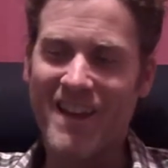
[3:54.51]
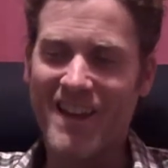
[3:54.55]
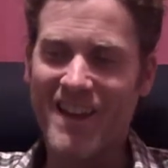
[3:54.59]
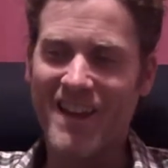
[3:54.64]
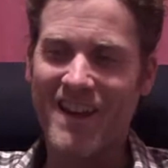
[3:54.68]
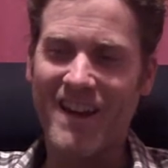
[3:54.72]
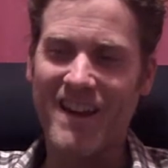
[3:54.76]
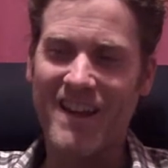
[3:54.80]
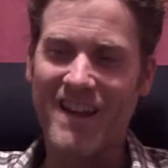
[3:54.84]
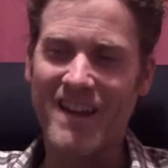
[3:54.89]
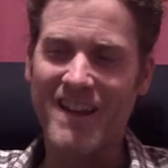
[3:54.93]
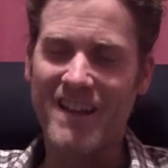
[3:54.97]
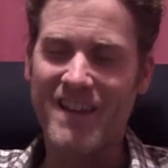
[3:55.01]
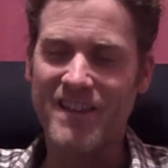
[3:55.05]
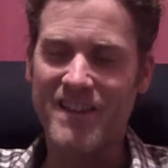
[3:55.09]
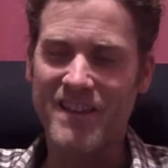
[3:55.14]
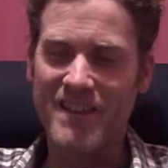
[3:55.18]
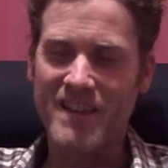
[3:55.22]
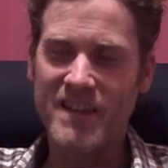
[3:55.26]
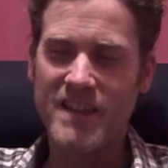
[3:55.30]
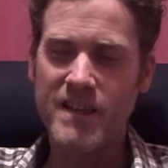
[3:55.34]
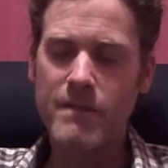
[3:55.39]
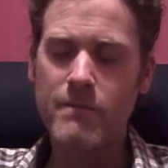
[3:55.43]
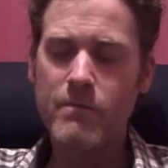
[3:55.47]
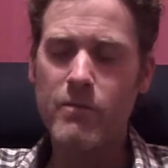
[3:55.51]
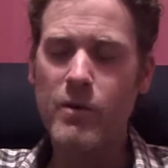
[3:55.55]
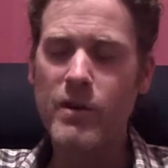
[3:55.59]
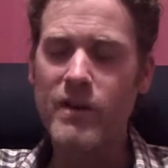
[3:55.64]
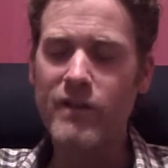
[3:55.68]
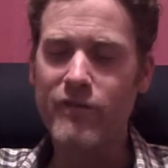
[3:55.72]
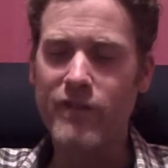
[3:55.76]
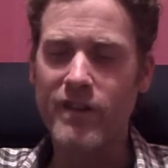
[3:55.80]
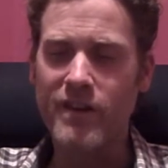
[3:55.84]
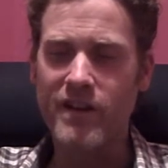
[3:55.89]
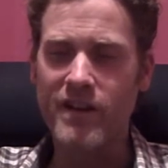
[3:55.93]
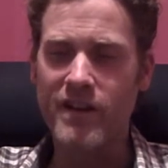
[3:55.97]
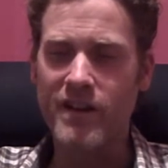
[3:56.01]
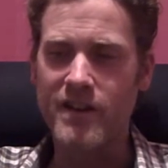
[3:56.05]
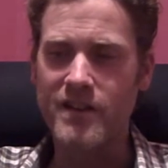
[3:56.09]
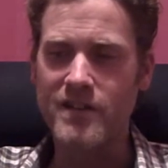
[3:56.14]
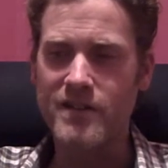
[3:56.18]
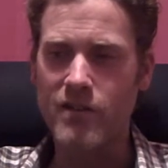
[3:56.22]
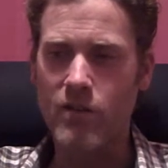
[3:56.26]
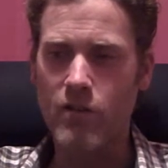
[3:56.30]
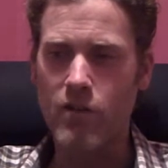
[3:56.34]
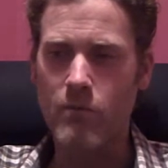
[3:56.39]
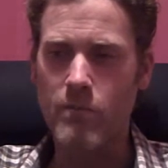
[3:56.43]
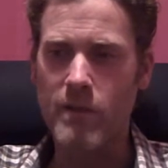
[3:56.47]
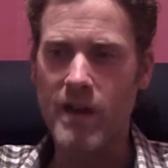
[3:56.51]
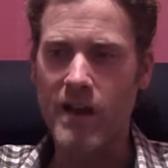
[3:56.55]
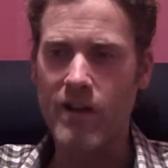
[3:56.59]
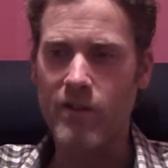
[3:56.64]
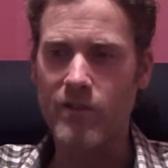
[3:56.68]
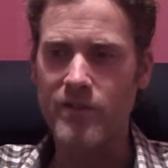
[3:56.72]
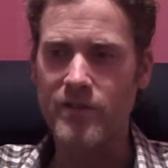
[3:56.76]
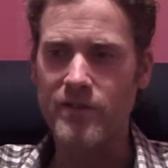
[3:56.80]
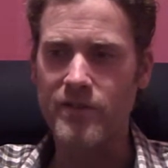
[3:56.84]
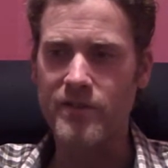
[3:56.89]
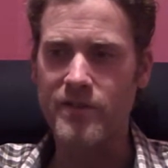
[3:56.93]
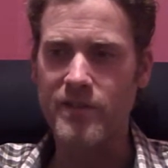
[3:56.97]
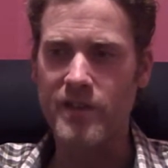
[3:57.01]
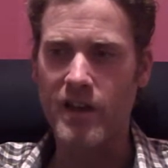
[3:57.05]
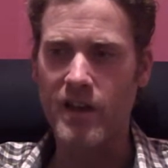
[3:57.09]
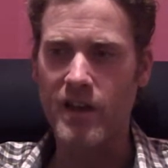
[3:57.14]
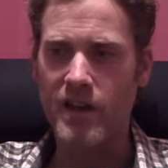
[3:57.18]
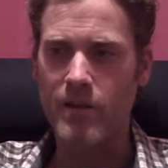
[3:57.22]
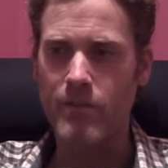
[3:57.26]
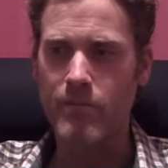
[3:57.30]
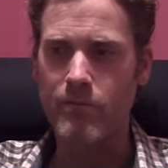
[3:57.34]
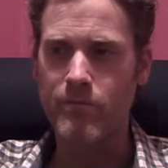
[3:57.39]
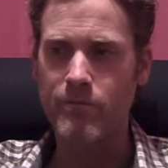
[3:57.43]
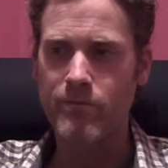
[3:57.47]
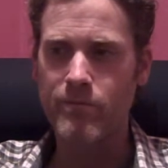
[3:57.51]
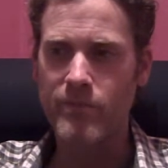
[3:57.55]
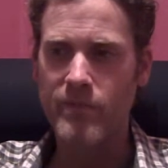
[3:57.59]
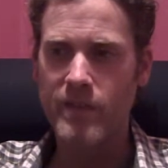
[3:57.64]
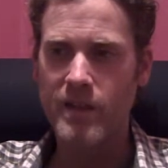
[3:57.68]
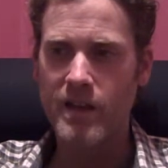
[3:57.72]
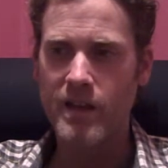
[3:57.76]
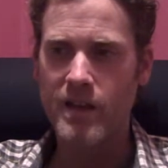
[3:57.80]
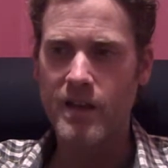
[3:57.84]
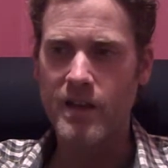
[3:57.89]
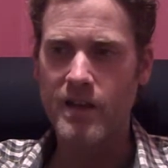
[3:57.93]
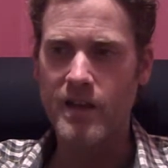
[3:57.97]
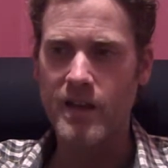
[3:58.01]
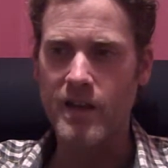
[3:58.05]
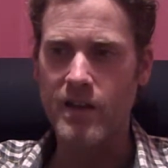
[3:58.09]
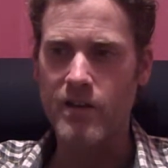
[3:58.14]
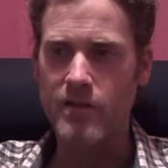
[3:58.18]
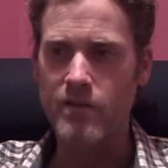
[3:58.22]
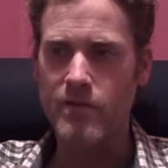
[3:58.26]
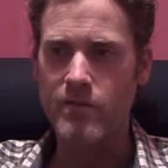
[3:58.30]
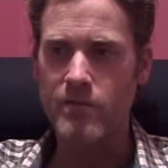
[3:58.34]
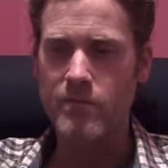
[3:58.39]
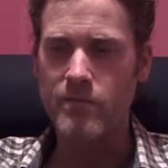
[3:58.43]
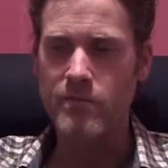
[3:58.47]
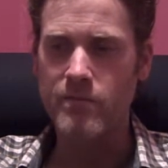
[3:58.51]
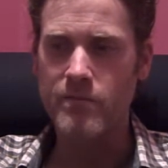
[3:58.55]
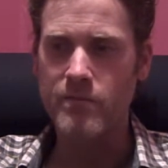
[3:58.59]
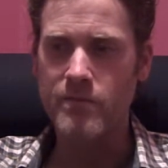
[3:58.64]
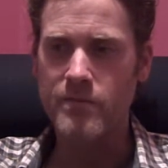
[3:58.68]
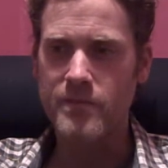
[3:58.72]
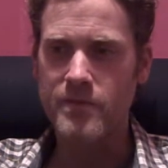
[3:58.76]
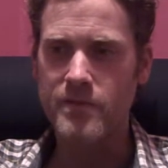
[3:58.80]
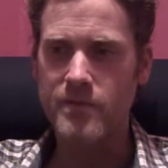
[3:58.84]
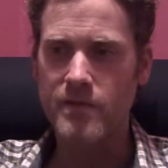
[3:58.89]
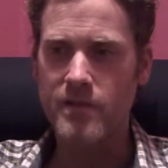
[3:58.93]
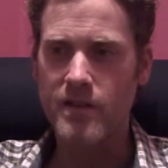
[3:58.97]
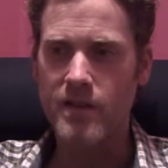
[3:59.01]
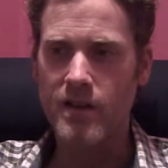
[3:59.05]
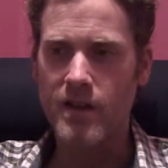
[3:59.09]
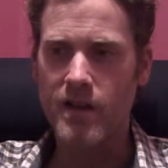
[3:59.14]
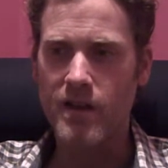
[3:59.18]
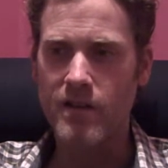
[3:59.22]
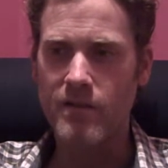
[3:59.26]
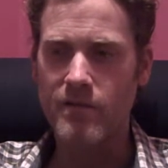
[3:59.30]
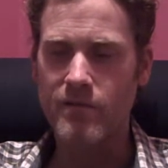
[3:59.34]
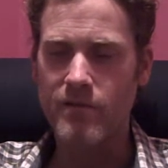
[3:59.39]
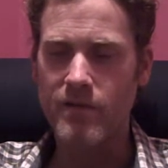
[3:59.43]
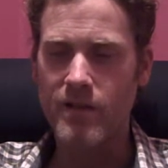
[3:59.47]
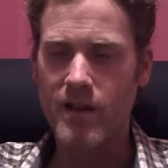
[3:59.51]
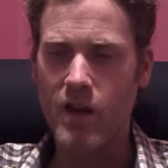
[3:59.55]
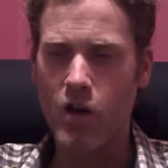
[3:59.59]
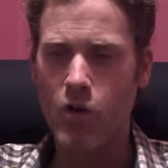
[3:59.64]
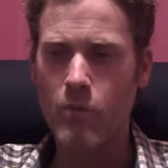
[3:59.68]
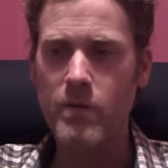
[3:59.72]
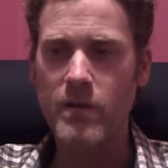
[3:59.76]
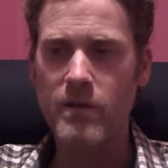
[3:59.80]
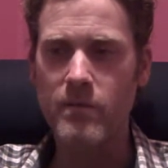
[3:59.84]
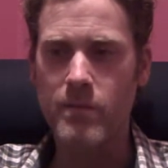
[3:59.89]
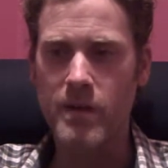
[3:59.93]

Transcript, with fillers: You know, debriefing is all about, um, you know, helping